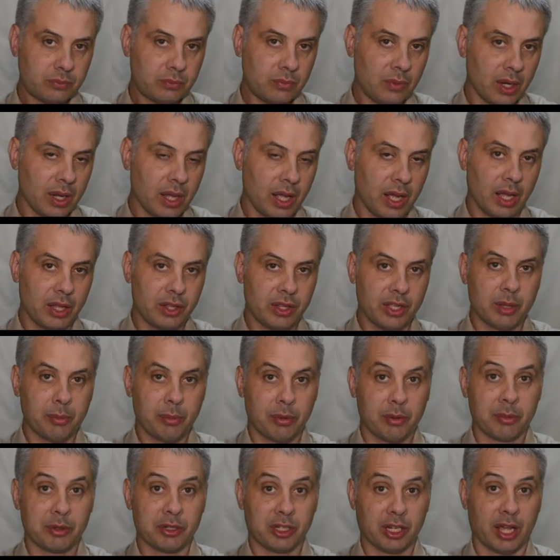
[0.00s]
the
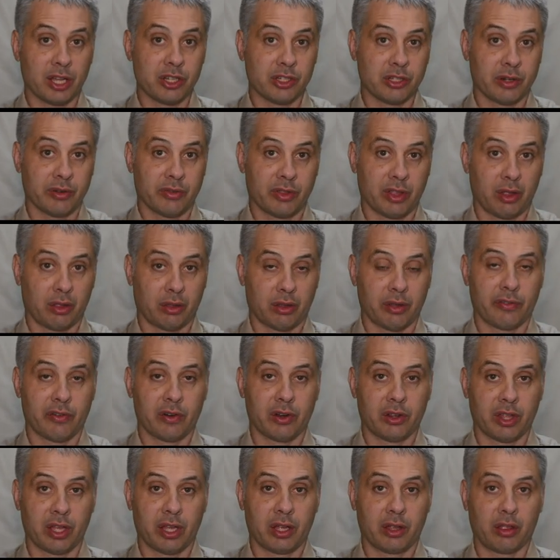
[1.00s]
implementation of these different
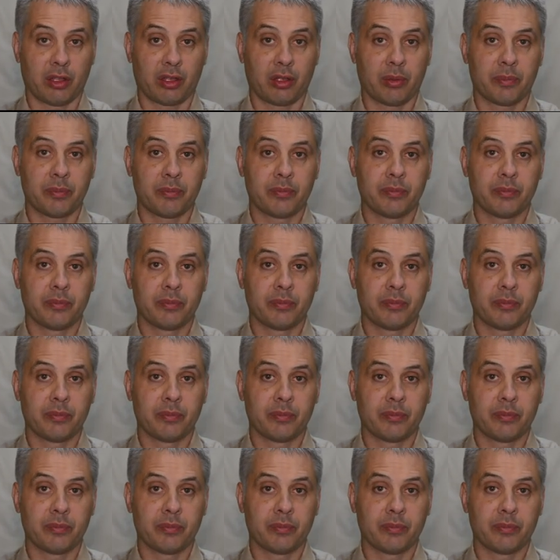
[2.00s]
things.